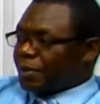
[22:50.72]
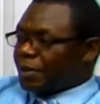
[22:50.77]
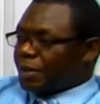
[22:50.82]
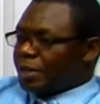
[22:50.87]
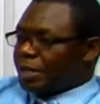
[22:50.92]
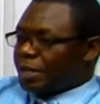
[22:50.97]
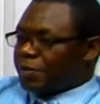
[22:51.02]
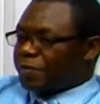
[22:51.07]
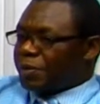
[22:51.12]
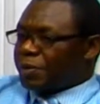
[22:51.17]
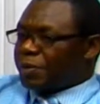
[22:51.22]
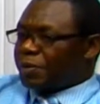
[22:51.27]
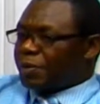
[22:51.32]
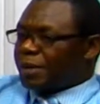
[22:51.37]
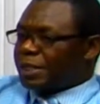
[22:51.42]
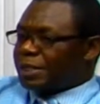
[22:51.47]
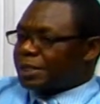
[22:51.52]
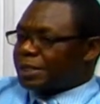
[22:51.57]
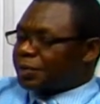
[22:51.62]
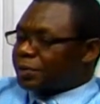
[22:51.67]
They thought
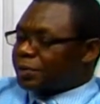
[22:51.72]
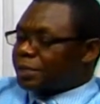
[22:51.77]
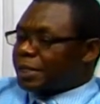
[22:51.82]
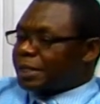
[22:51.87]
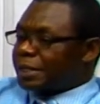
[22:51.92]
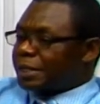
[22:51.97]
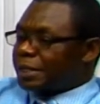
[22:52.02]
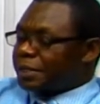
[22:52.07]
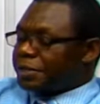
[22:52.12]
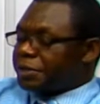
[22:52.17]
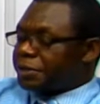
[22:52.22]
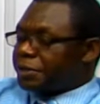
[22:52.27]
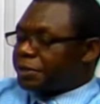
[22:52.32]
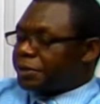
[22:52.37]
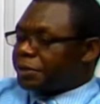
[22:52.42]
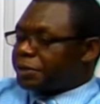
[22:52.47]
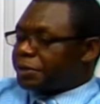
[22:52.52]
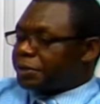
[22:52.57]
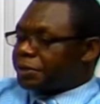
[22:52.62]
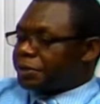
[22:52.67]
what it was unethical,
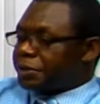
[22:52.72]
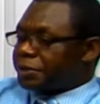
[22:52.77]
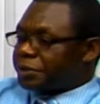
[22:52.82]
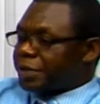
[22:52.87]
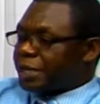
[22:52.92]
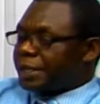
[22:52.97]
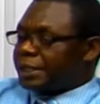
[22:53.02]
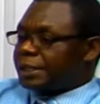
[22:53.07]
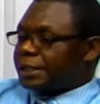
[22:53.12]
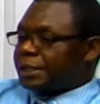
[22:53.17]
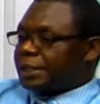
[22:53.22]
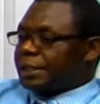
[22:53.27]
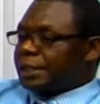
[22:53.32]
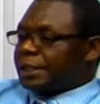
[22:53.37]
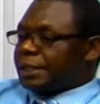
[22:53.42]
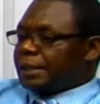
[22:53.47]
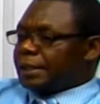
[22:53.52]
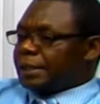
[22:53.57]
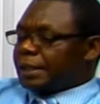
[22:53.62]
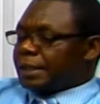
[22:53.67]
it was not right,
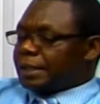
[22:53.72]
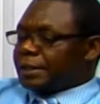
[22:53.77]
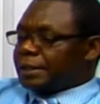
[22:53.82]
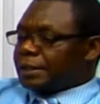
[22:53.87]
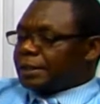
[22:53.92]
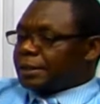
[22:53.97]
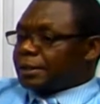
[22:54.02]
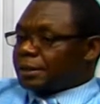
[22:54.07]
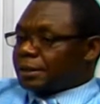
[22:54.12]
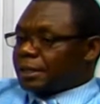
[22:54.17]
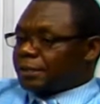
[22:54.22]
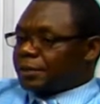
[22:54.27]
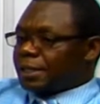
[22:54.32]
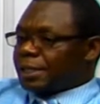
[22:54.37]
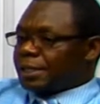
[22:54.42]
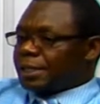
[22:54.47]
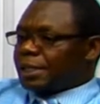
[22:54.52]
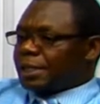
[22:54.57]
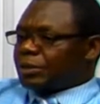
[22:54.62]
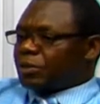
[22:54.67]
and stuff
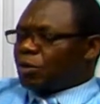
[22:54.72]
like that.